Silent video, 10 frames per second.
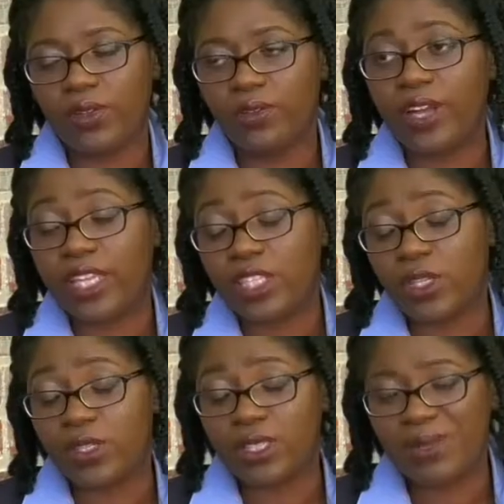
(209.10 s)
Right.
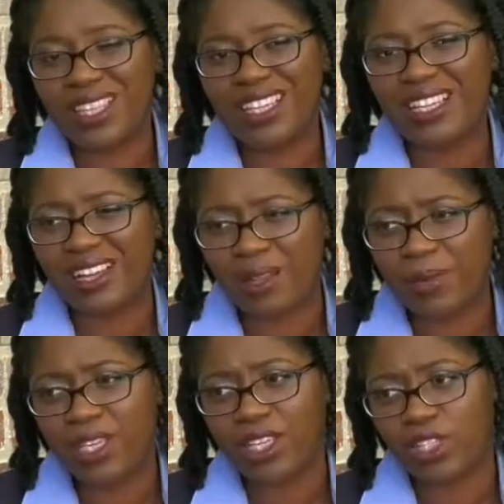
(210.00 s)
So some of the
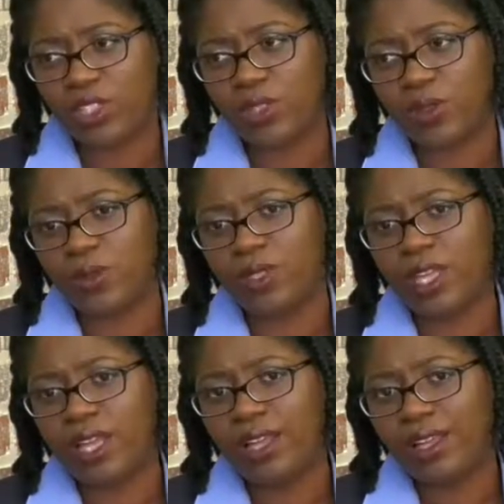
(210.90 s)
common issues
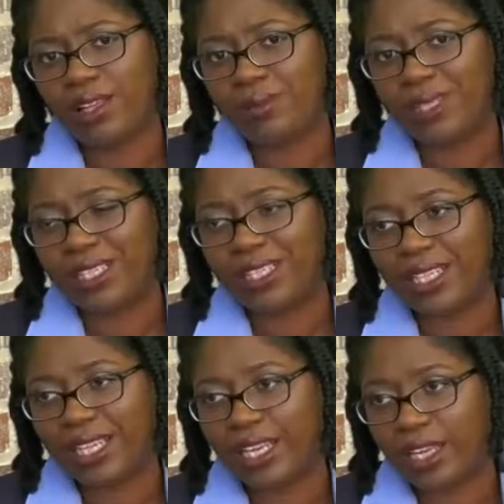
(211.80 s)
legal
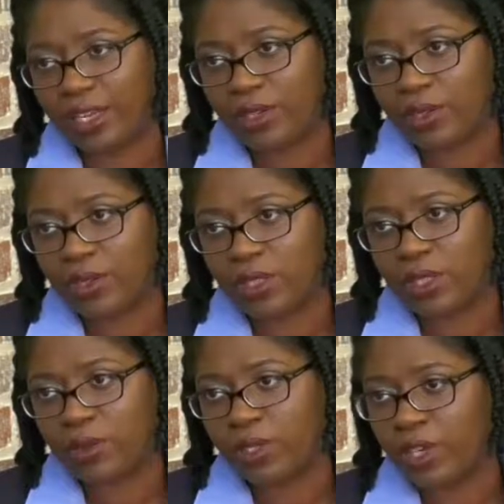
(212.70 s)
aid handles
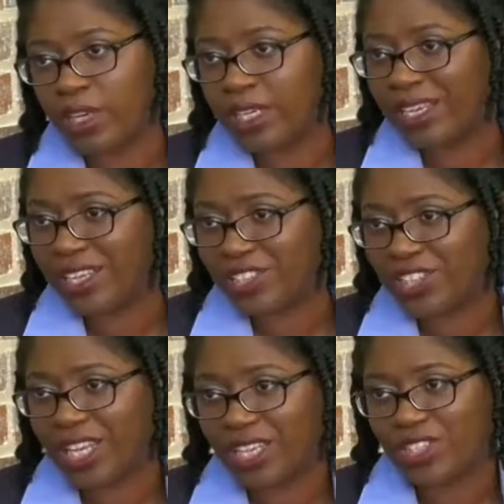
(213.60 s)
regarding
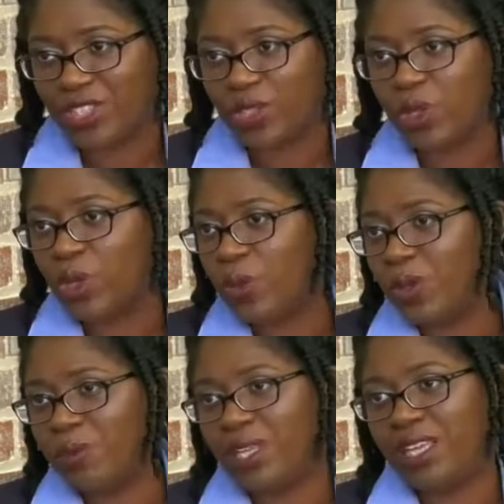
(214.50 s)
education
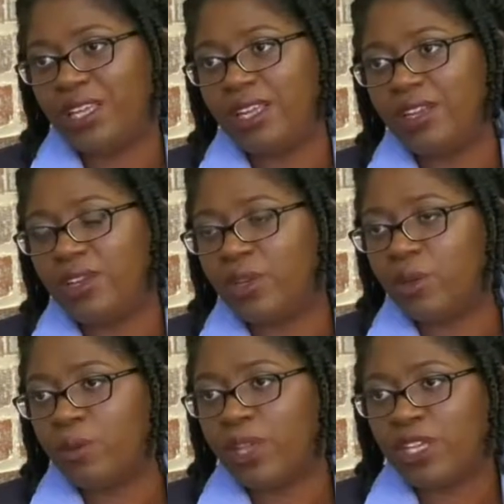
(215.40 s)
would be,
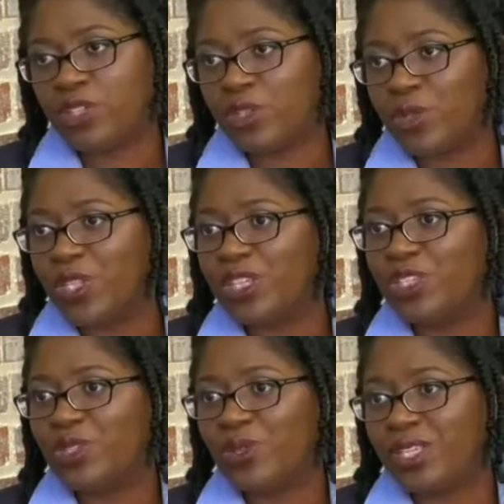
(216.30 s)
making sure that
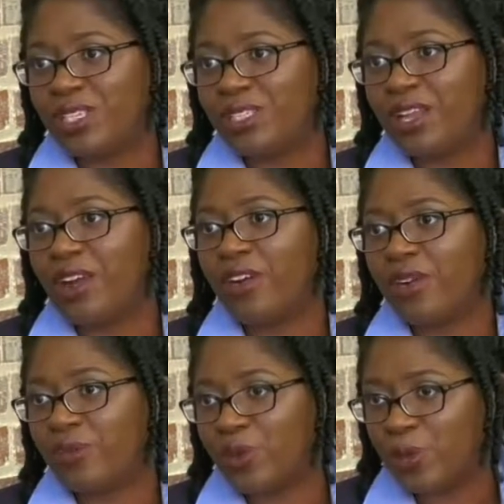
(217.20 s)
students are
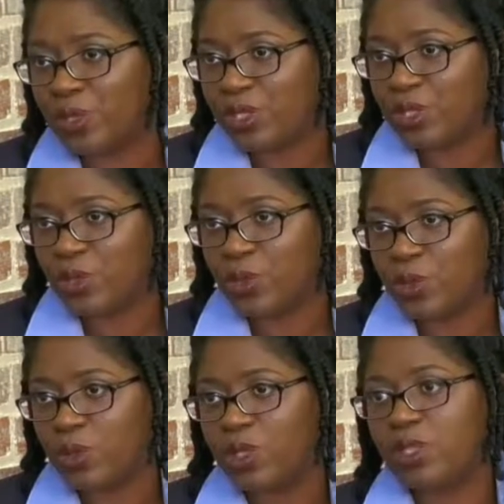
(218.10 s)
enrolled in
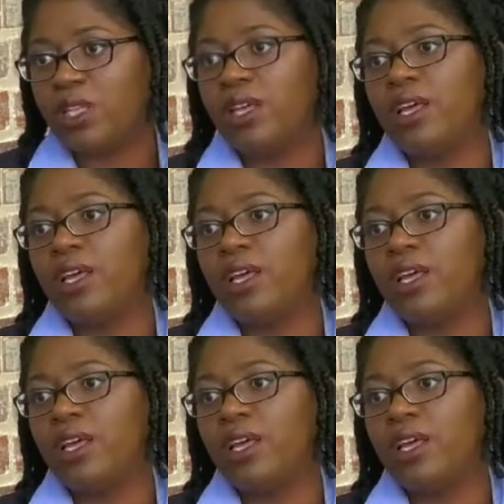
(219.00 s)
school.